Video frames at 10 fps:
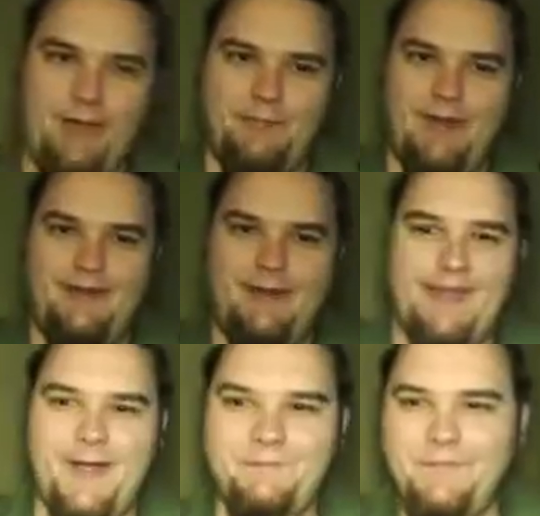popping out like
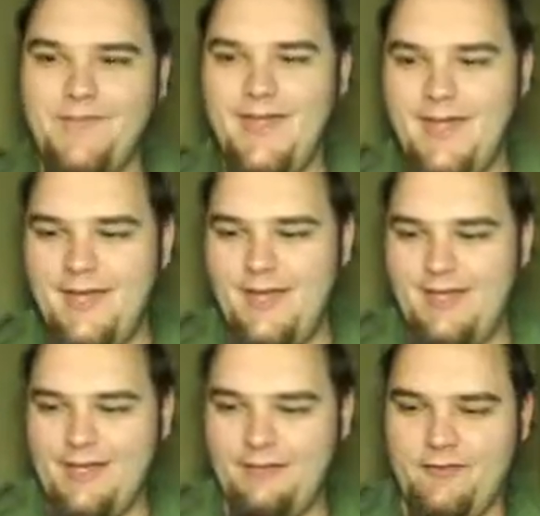that.
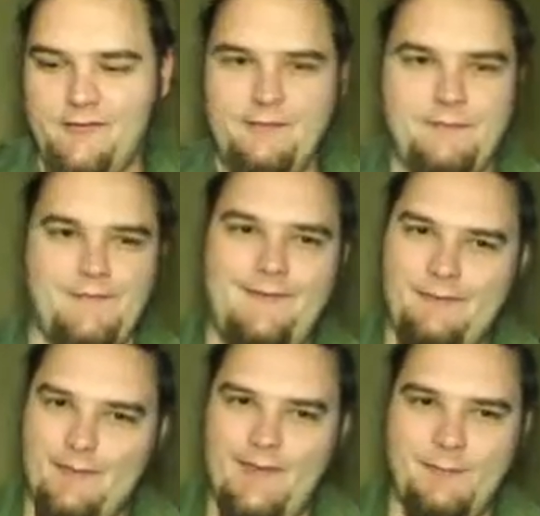You know, go to sleep, go to
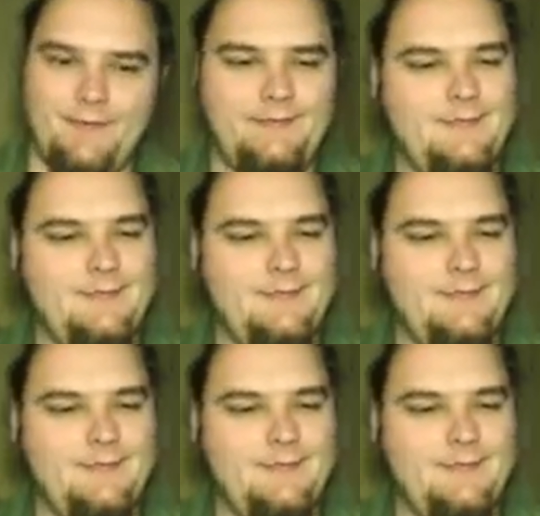sleep, go to sleep.